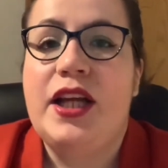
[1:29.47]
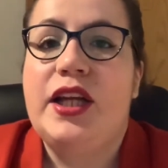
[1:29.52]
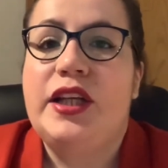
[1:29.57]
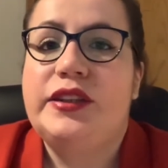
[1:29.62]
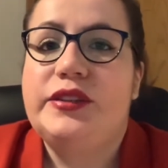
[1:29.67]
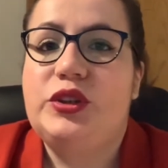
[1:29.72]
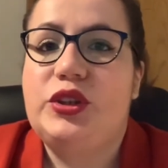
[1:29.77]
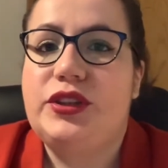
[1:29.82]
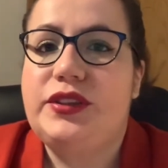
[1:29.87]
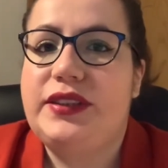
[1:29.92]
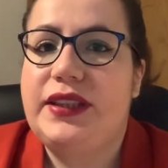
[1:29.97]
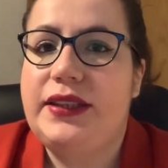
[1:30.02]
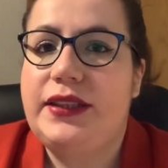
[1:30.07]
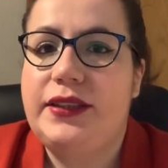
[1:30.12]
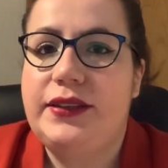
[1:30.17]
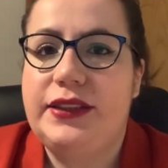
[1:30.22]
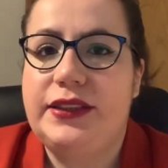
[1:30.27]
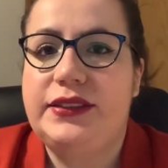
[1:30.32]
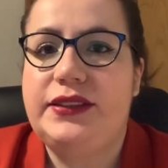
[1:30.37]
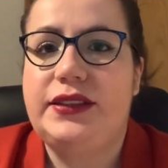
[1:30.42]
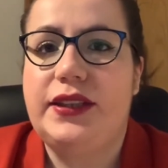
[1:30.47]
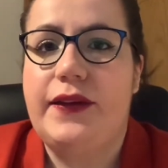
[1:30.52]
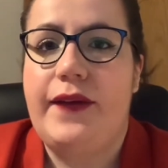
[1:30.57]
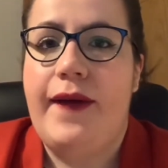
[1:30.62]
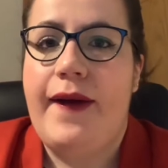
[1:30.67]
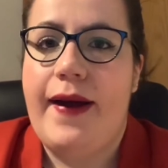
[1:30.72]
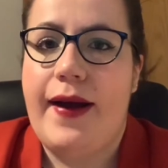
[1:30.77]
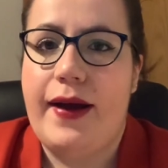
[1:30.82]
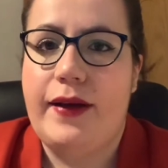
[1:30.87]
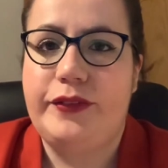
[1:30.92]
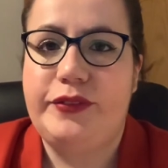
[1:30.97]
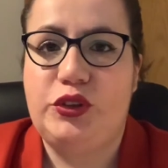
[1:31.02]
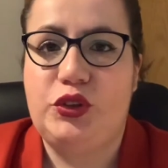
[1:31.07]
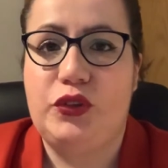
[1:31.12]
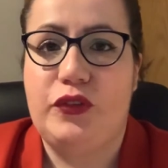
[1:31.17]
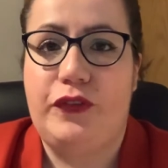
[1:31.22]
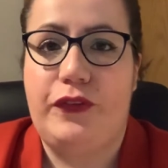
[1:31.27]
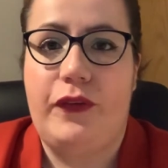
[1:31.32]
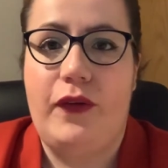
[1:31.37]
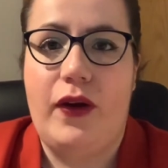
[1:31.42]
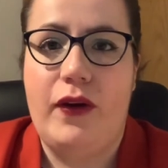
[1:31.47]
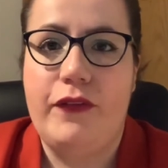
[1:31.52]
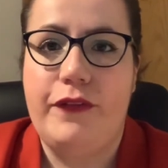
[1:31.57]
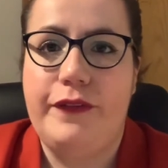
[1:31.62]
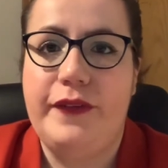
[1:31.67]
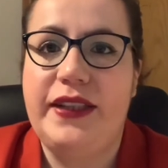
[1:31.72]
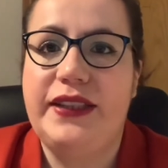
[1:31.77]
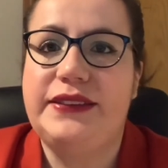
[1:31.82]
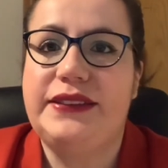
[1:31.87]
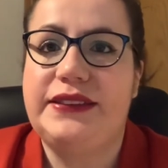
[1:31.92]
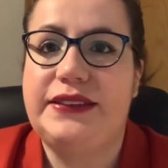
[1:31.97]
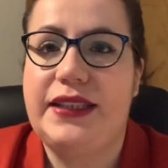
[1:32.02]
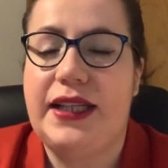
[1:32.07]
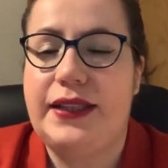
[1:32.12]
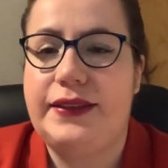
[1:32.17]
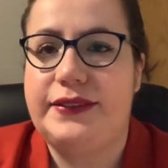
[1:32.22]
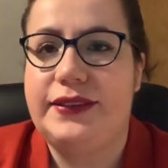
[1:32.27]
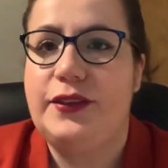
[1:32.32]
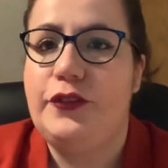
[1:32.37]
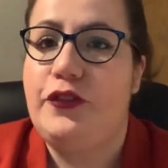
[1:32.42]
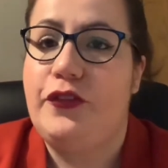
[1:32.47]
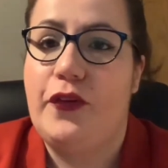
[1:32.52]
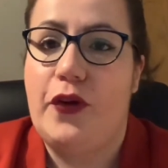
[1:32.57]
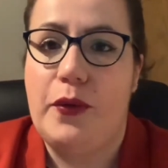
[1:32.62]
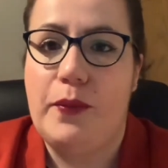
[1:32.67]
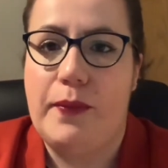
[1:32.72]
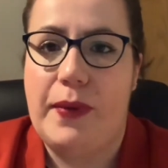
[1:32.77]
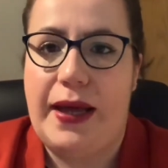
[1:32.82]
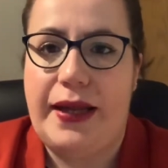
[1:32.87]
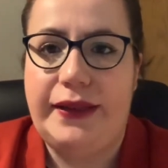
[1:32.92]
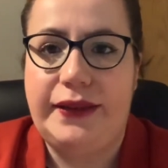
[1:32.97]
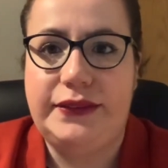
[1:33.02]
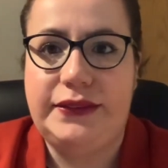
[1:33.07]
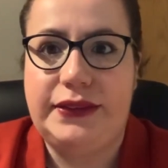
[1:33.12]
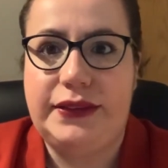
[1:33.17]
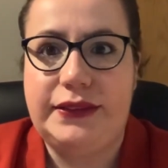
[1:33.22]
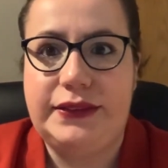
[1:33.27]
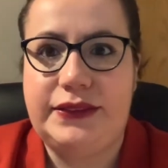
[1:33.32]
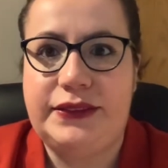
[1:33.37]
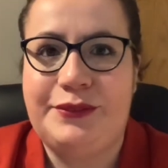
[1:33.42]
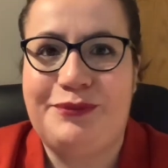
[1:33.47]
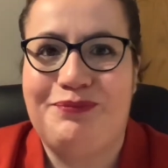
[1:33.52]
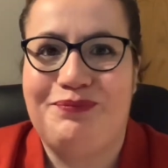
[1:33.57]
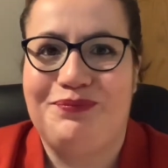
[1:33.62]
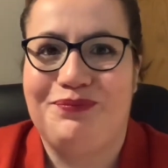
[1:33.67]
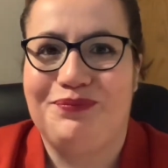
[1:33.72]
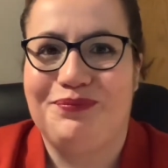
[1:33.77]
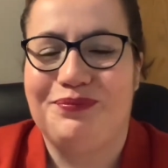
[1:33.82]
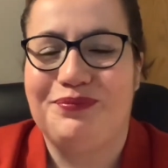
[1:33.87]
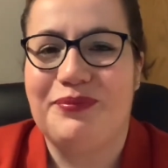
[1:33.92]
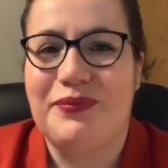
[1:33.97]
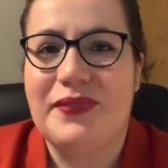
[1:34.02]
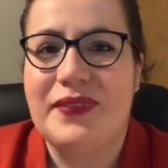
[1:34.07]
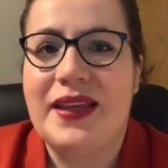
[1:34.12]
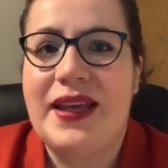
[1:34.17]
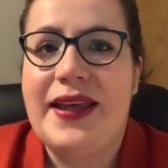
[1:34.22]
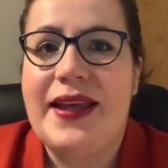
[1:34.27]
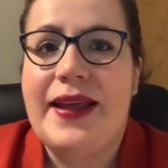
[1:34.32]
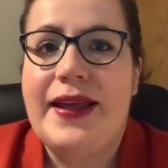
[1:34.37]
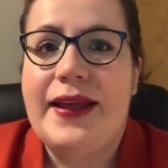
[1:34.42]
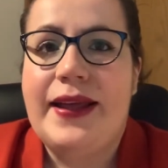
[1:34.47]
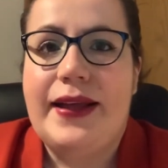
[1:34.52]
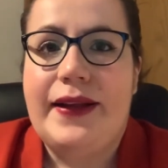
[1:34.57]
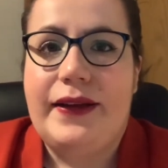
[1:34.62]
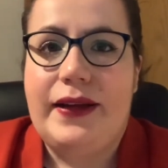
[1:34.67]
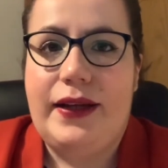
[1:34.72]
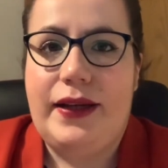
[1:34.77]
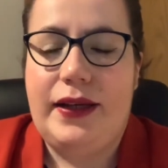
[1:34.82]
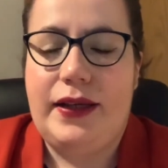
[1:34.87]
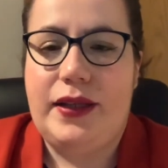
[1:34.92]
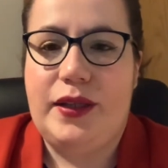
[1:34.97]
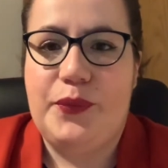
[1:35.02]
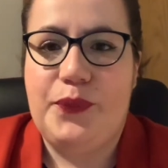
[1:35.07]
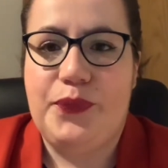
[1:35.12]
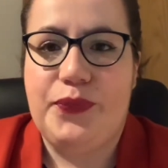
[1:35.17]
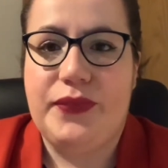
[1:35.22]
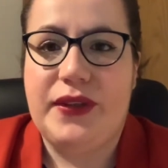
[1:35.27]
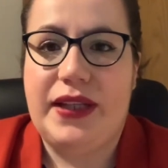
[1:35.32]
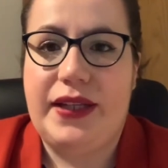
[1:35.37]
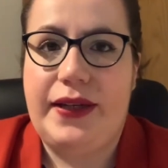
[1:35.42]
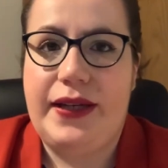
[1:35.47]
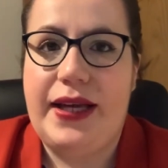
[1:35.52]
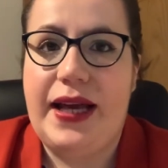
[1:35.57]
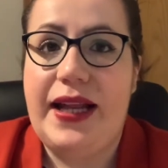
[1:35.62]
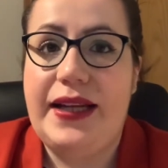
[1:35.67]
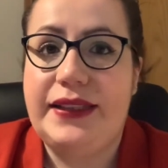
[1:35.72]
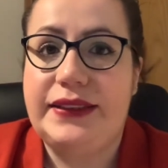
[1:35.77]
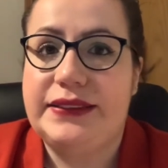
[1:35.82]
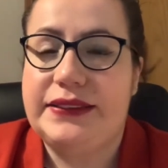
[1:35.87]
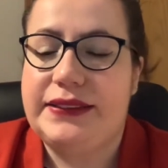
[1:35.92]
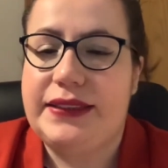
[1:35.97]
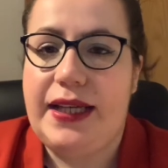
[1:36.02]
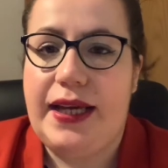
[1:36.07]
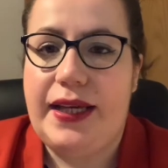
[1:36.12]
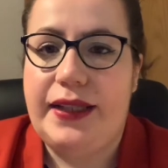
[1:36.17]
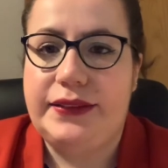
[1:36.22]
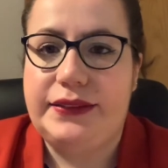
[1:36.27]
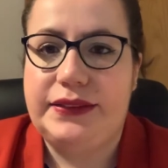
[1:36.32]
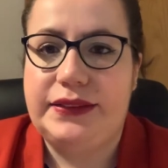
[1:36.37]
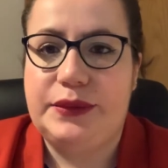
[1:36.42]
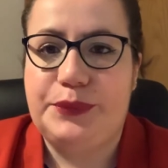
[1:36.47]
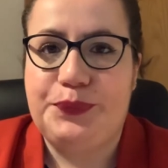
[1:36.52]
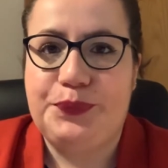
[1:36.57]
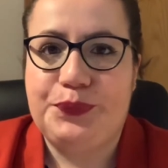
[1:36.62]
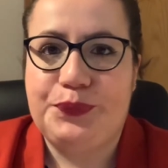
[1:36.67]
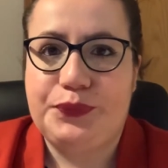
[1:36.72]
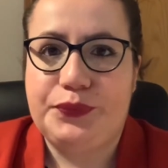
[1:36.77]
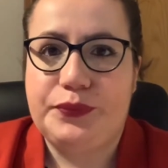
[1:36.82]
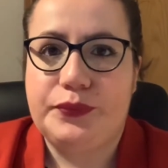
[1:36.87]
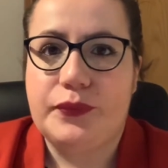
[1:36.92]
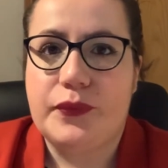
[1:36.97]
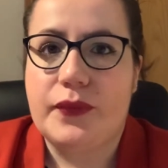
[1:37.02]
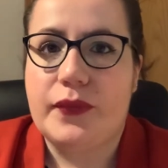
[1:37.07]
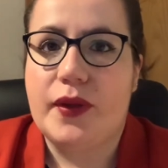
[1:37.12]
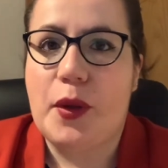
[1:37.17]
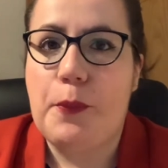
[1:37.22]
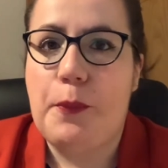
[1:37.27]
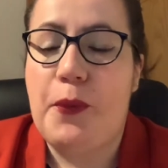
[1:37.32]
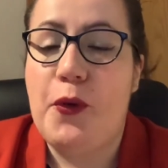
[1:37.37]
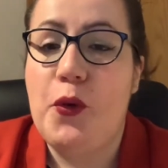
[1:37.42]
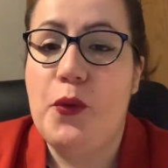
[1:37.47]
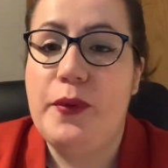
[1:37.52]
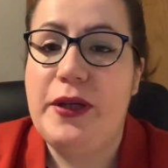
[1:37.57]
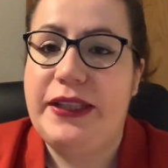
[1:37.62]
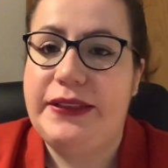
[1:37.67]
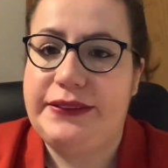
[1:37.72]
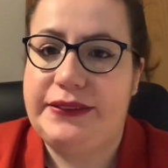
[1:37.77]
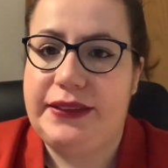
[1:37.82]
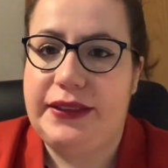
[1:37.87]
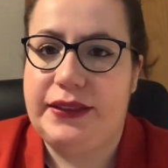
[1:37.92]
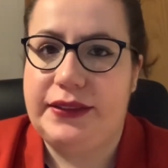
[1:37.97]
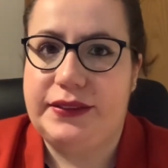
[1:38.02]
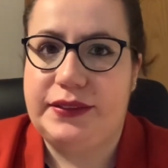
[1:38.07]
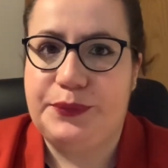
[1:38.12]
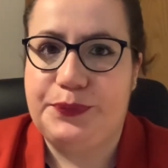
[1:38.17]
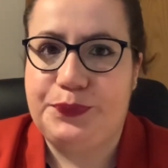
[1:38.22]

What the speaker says: Does the donation have to forfeit certain formalities? Real estate, public deed,